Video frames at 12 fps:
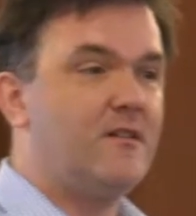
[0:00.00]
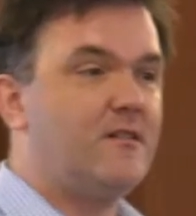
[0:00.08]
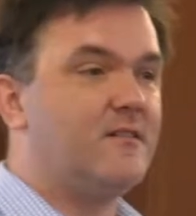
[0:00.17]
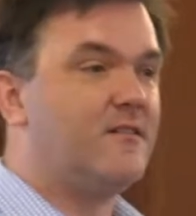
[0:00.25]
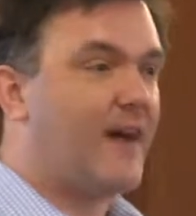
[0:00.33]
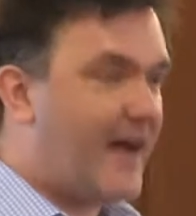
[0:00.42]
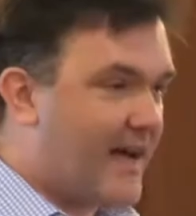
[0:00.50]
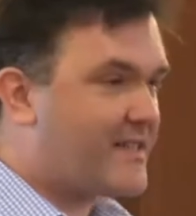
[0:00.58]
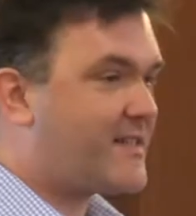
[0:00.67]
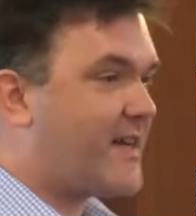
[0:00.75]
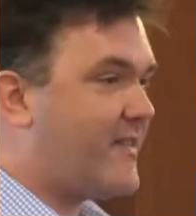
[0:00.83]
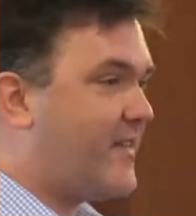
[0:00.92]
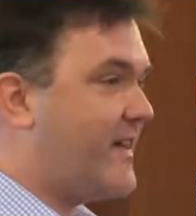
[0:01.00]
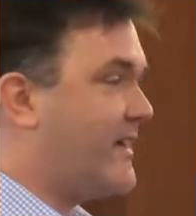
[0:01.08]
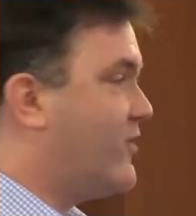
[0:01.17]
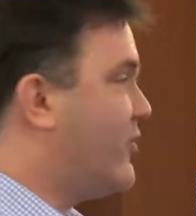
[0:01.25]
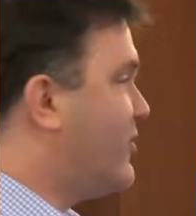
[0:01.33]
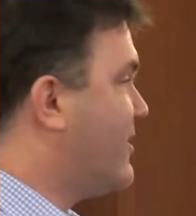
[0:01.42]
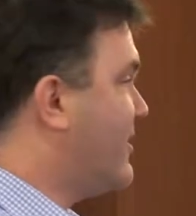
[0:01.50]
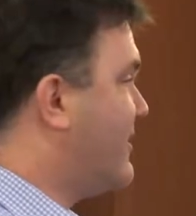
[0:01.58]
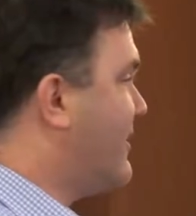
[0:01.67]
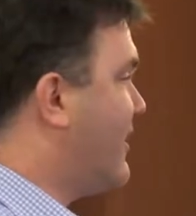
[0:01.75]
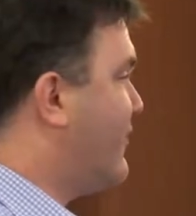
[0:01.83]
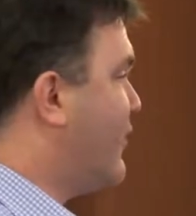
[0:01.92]
last, I think, in order
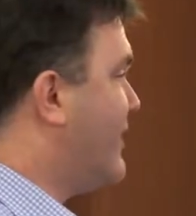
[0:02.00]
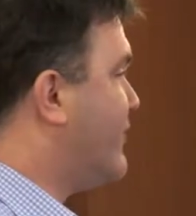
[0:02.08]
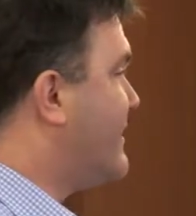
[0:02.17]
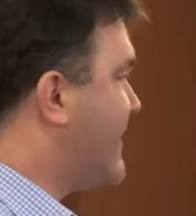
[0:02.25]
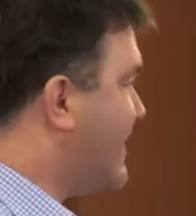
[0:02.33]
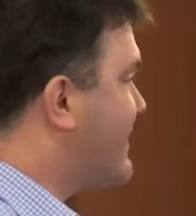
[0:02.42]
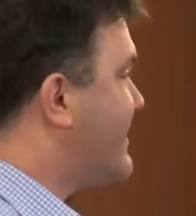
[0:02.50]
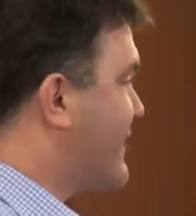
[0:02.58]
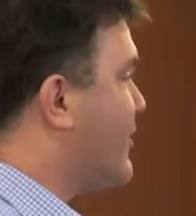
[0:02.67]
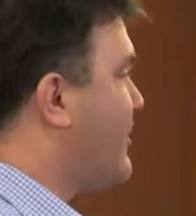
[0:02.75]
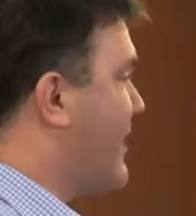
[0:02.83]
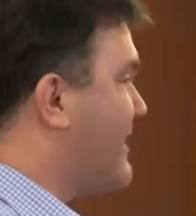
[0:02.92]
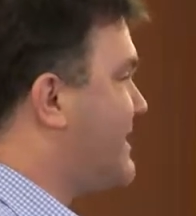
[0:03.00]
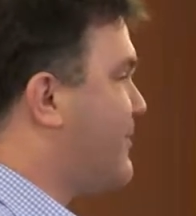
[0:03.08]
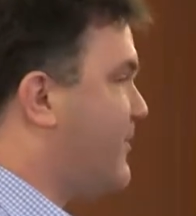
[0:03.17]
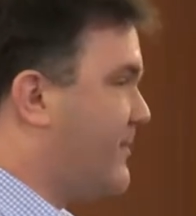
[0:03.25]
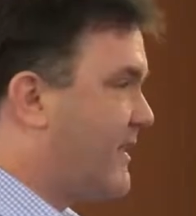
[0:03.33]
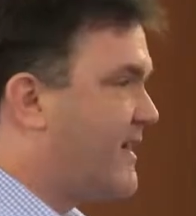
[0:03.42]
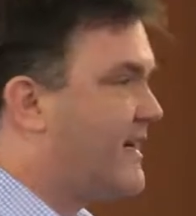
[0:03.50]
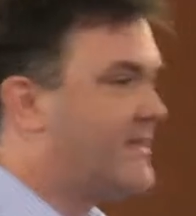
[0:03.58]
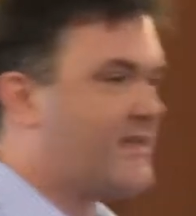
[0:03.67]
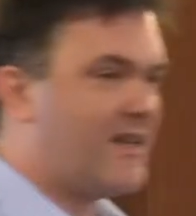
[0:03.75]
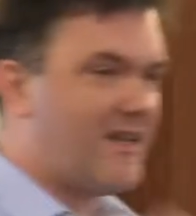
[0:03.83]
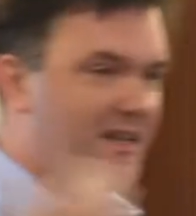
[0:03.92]
to avoid redundancy where possible,
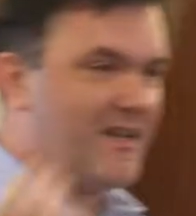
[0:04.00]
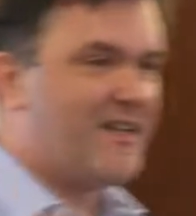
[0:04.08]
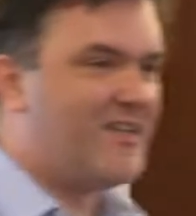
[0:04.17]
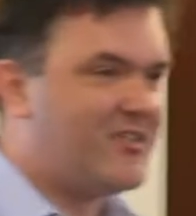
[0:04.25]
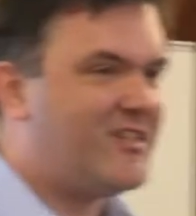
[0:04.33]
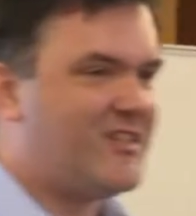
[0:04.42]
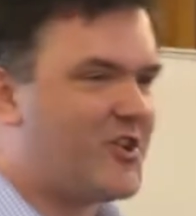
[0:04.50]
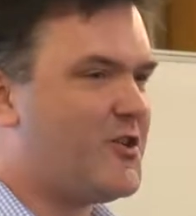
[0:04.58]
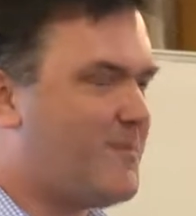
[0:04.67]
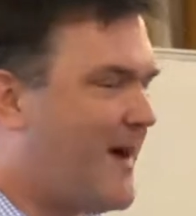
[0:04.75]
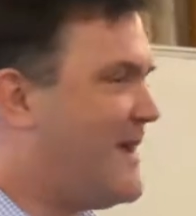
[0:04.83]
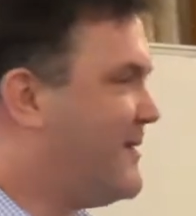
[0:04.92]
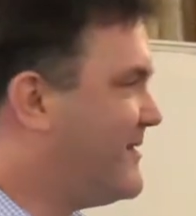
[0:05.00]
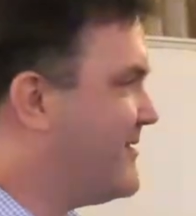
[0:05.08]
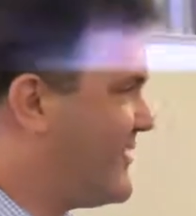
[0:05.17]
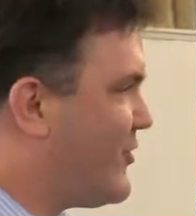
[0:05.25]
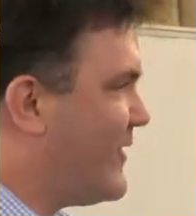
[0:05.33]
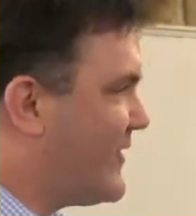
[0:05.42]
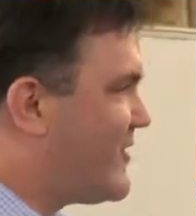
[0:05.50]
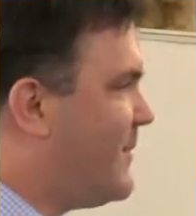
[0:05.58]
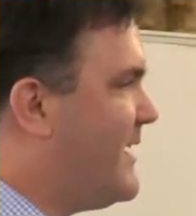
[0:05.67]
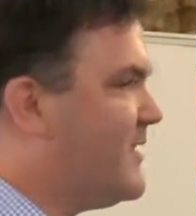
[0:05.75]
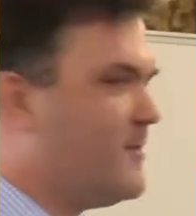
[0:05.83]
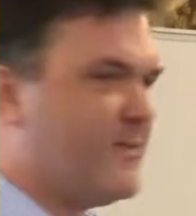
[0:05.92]
because she's heard my sort of
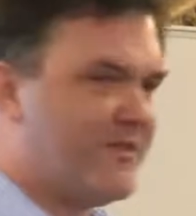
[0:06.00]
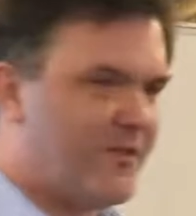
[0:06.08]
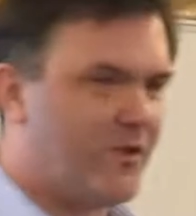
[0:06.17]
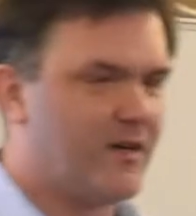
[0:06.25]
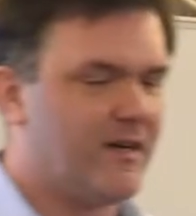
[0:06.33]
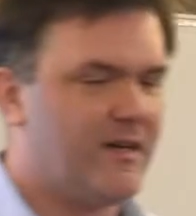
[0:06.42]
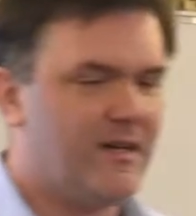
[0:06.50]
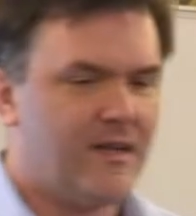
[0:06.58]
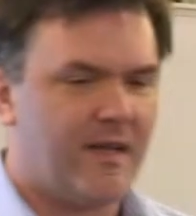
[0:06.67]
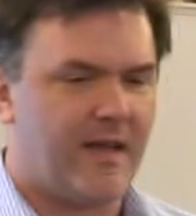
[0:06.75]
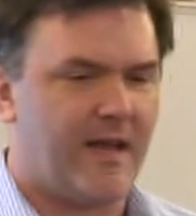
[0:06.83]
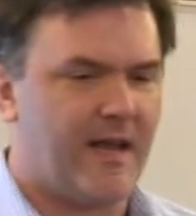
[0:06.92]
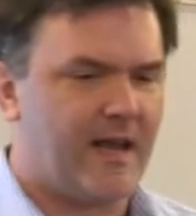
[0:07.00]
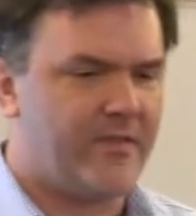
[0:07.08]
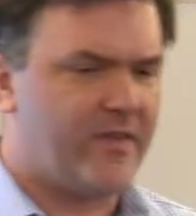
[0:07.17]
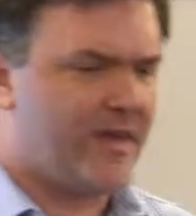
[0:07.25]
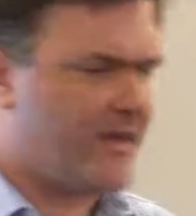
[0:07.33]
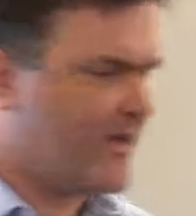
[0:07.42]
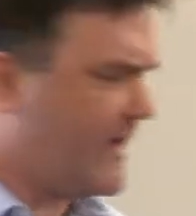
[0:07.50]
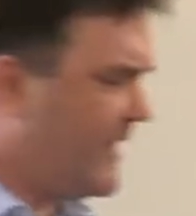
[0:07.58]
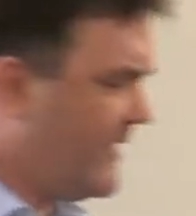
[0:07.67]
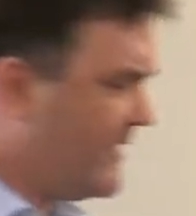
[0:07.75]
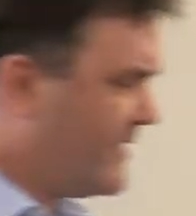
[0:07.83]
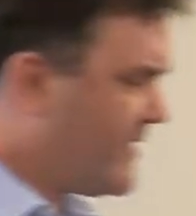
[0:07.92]
spiel before. And I think,
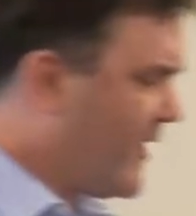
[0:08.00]
I'm